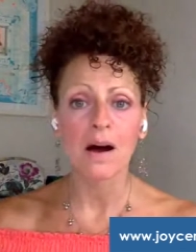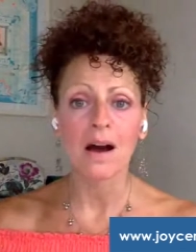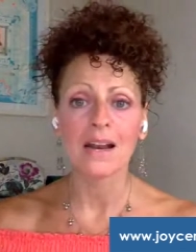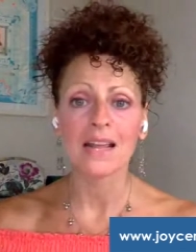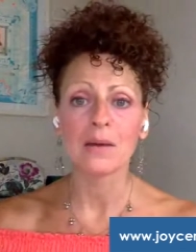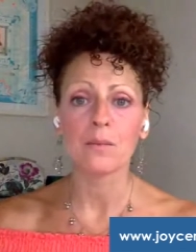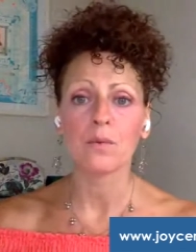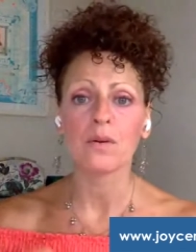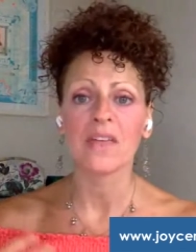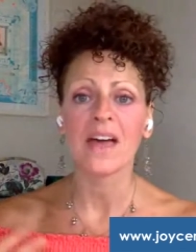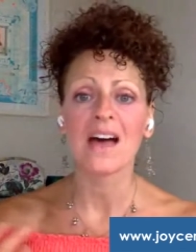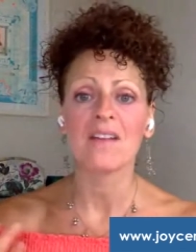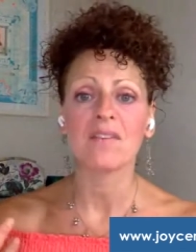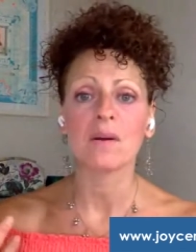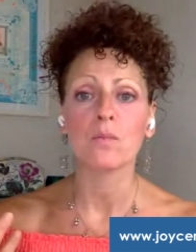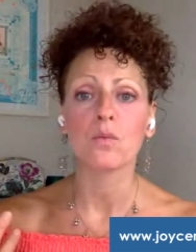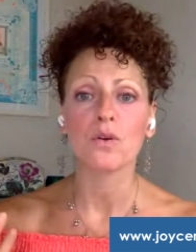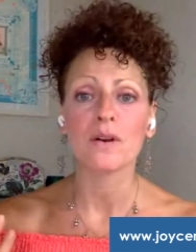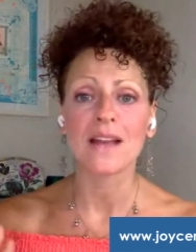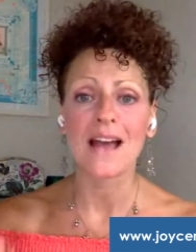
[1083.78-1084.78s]
body with
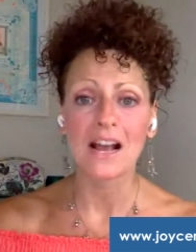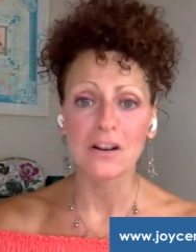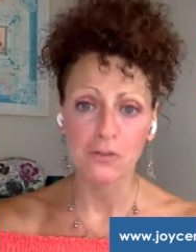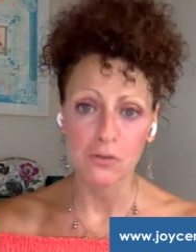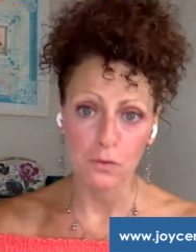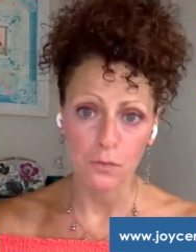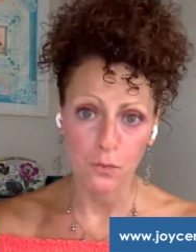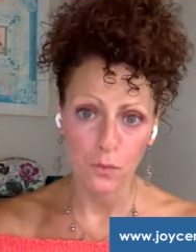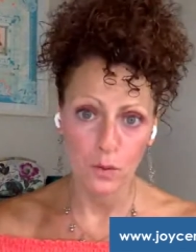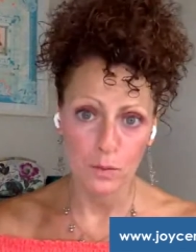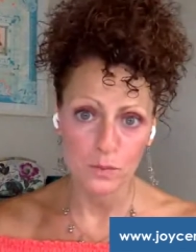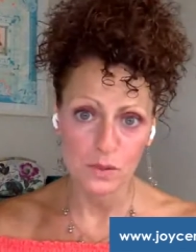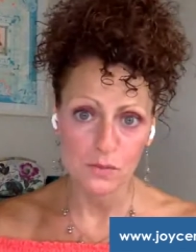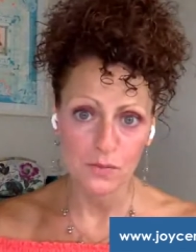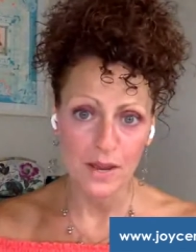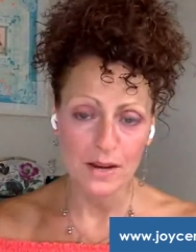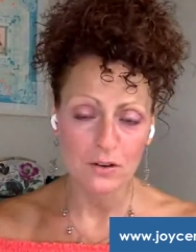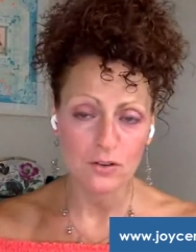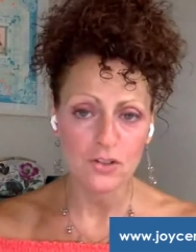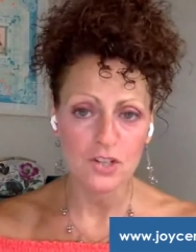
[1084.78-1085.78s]
having more natural forms of
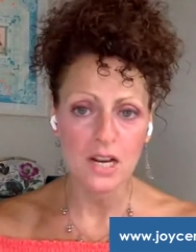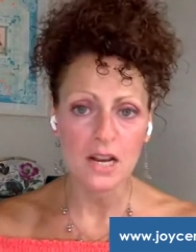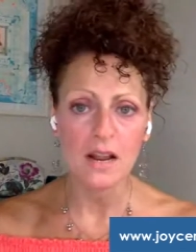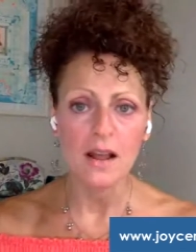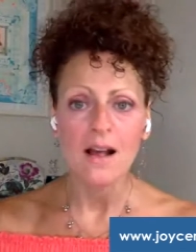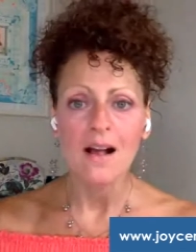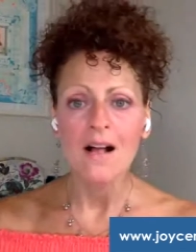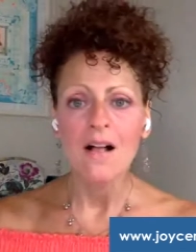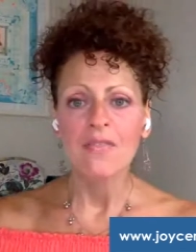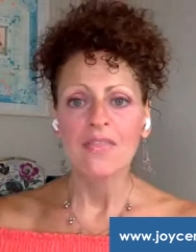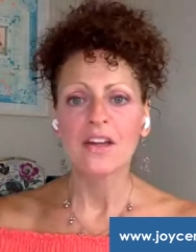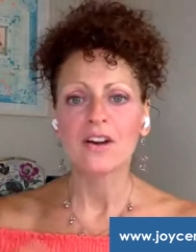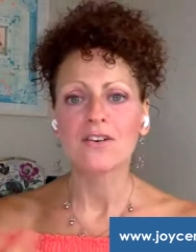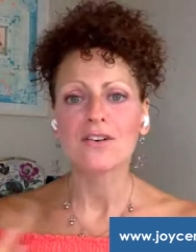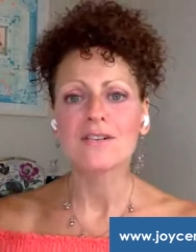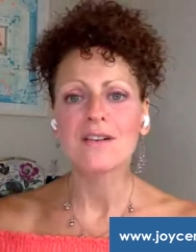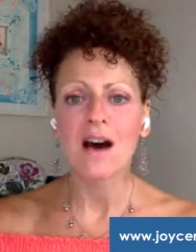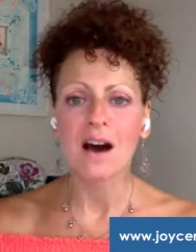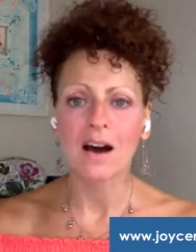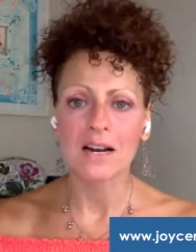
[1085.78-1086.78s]
energy that are
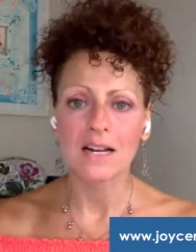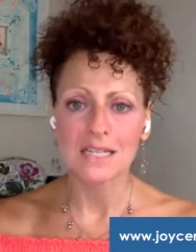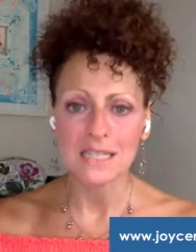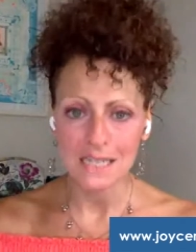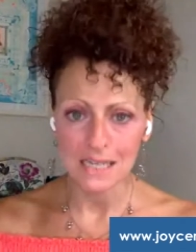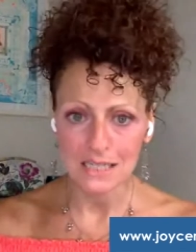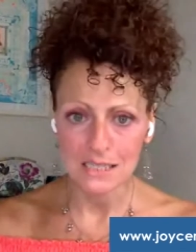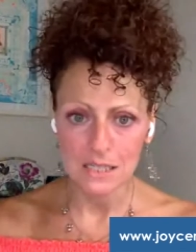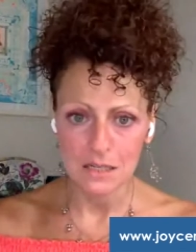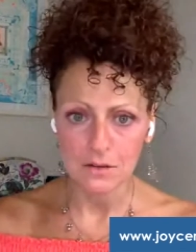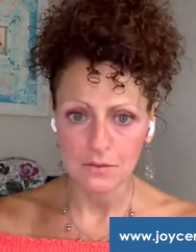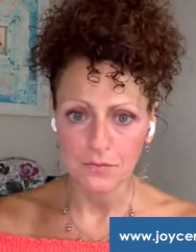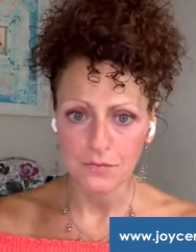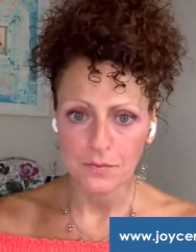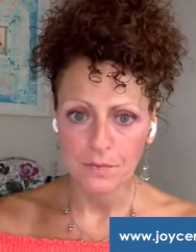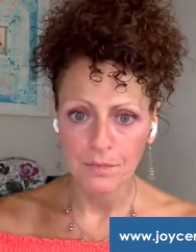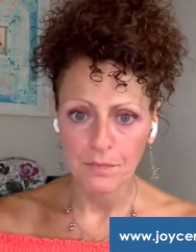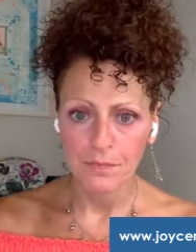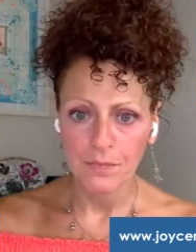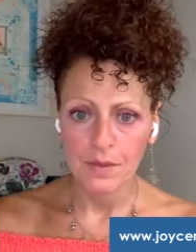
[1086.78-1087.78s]
non-addictive.
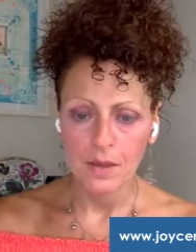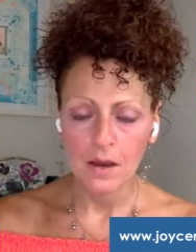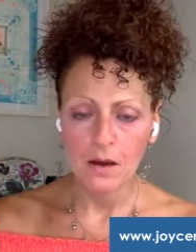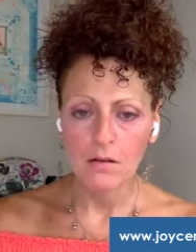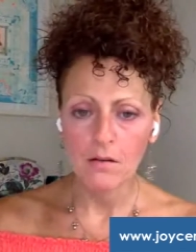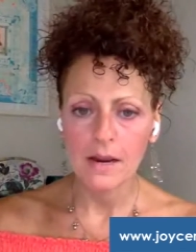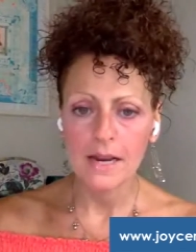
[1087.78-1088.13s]
All